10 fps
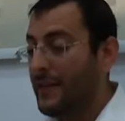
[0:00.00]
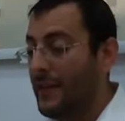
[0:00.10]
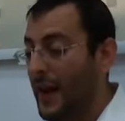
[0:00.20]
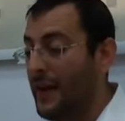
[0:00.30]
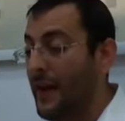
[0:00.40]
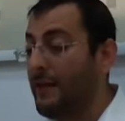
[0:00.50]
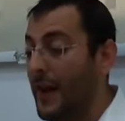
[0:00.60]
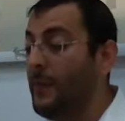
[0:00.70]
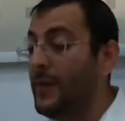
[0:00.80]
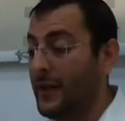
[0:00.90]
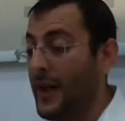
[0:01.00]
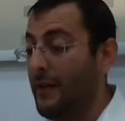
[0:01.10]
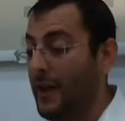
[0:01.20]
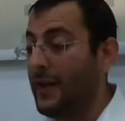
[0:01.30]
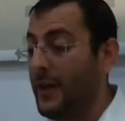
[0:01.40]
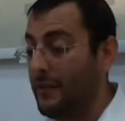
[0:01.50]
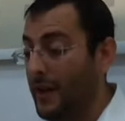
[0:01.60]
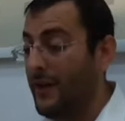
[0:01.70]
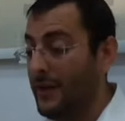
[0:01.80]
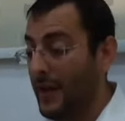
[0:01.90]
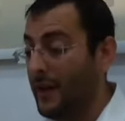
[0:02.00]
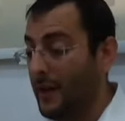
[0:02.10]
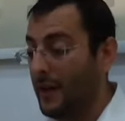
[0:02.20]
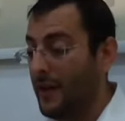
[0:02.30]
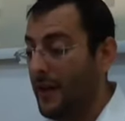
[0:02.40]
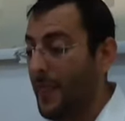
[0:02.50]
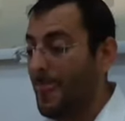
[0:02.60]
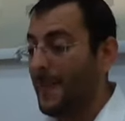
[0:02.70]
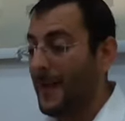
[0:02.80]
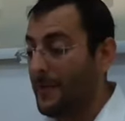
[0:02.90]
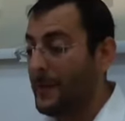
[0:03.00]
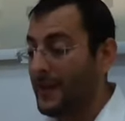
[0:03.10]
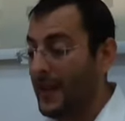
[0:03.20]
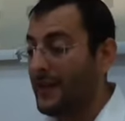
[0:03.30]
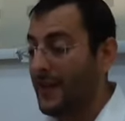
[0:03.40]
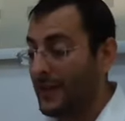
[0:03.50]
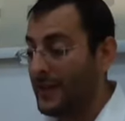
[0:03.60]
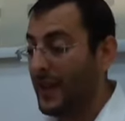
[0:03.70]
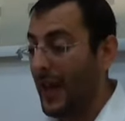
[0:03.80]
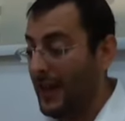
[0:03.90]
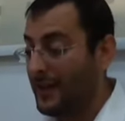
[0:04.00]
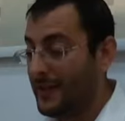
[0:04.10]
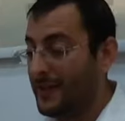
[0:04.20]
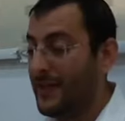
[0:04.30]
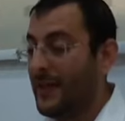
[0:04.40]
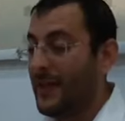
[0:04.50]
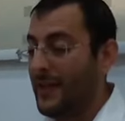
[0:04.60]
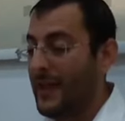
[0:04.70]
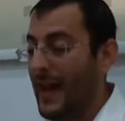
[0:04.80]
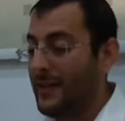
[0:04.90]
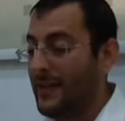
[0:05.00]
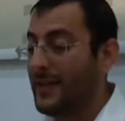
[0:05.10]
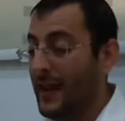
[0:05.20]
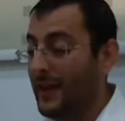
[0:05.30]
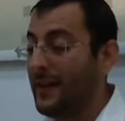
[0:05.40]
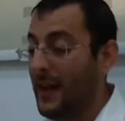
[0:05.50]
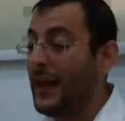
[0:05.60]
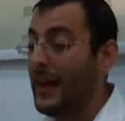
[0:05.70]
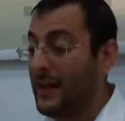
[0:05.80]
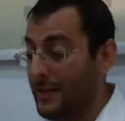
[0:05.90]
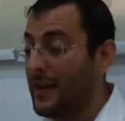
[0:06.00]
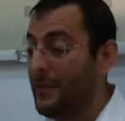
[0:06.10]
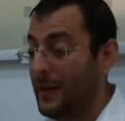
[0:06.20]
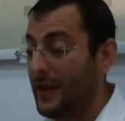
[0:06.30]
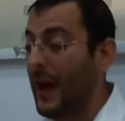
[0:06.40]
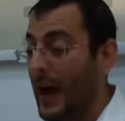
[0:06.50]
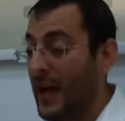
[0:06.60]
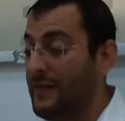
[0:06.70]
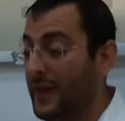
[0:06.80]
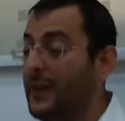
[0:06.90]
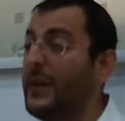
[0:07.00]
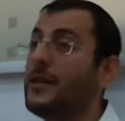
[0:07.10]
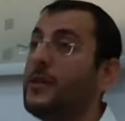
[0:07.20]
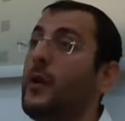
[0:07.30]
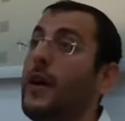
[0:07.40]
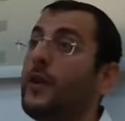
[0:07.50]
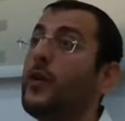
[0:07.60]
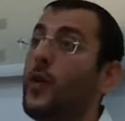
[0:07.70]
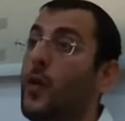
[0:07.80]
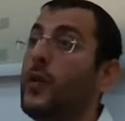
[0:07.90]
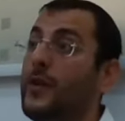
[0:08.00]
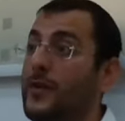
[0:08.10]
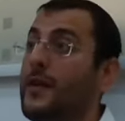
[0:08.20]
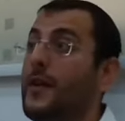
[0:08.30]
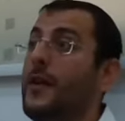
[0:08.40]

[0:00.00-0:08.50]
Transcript: so then, then we say Hare Kirev Hezeka. Then we say in such a case that the second guy is going to be Chayev because he's the one that caused